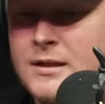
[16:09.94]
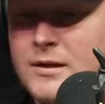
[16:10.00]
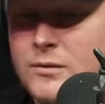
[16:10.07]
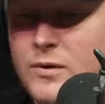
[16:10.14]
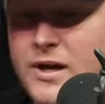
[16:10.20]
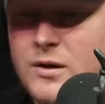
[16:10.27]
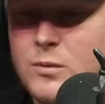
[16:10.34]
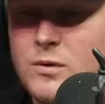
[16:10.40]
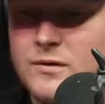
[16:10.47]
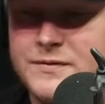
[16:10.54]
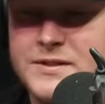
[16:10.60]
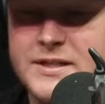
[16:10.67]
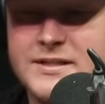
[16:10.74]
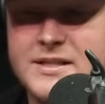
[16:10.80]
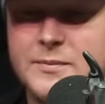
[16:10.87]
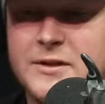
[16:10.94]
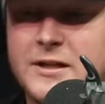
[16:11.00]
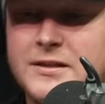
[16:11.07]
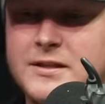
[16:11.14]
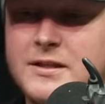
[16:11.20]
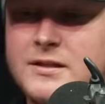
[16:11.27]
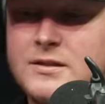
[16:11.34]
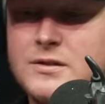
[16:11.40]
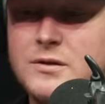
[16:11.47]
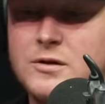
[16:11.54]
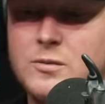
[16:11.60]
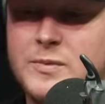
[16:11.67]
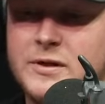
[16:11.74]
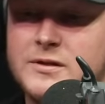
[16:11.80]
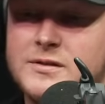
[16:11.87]
Raider Wolf says, I think
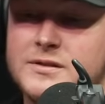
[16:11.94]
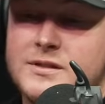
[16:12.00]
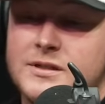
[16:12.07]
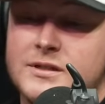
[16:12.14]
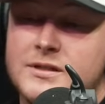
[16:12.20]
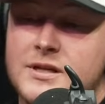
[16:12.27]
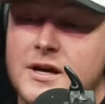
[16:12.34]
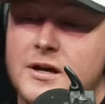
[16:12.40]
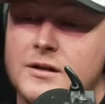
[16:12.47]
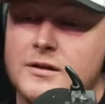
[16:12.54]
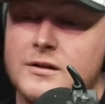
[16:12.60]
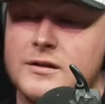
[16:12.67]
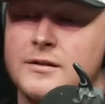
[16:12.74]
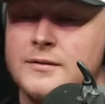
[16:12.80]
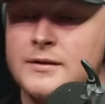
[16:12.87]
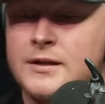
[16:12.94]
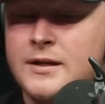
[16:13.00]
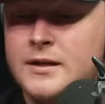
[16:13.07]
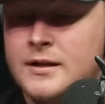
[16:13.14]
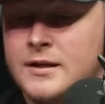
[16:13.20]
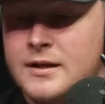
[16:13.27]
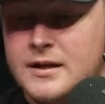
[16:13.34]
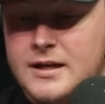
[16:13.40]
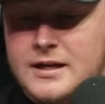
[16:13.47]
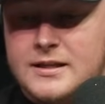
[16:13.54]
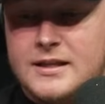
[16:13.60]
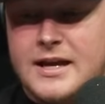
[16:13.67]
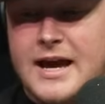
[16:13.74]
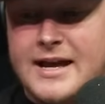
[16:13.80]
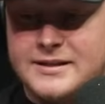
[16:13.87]
Antonio Pierce is a good talker
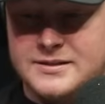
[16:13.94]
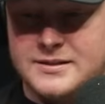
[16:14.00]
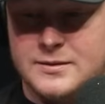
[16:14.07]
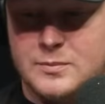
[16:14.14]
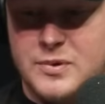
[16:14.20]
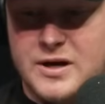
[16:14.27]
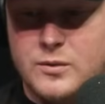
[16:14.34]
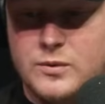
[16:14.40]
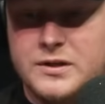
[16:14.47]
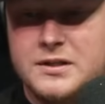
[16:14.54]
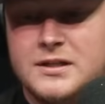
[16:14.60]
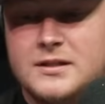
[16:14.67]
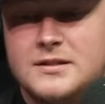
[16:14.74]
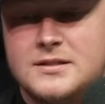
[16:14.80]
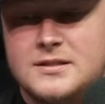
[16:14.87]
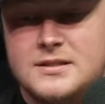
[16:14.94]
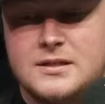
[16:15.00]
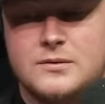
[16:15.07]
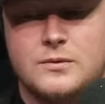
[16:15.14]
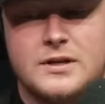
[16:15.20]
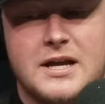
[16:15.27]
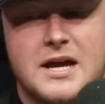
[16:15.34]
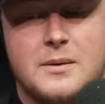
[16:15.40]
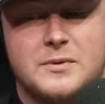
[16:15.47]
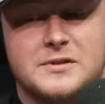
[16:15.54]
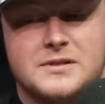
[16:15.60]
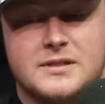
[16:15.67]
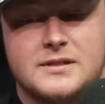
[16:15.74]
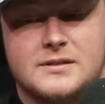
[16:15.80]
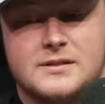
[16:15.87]
in that, but we need to see what
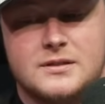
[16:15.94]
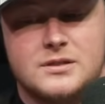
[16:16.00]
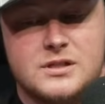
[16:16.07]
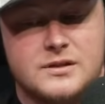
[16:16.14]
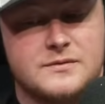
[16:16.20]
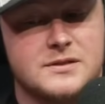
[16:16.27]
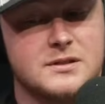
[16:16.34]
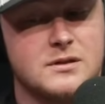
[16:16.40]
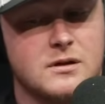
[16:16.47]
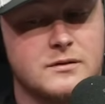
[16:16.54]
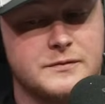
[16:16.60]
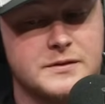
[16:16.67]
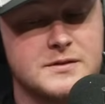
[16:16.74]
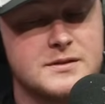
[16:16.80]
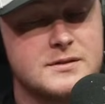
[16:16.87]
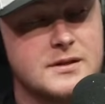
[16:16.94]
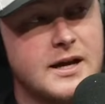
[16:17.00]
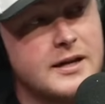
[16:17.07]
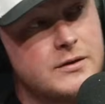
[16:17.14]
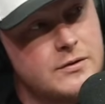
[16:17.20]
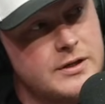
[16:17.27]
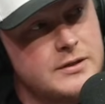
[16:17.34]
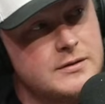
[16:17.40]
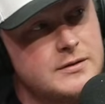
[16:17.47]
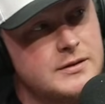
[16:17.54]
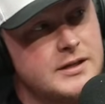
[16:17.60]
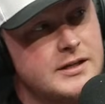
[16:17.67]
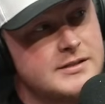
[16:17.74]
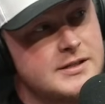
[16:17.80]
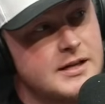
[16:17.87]
happens against the Chiefs and Dolphins. I agree.
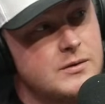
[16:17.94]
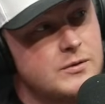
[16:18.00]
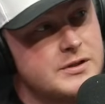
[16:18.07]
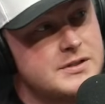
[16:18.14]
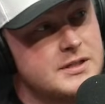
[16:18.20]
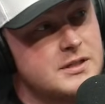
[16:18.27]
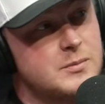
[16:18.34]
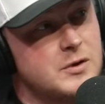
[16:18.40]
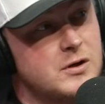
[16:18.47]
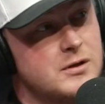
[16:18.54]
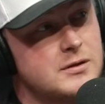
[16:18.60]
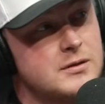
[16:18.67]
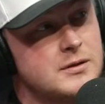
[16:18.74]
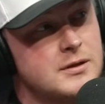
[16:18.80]
That's kind of where you set the bar.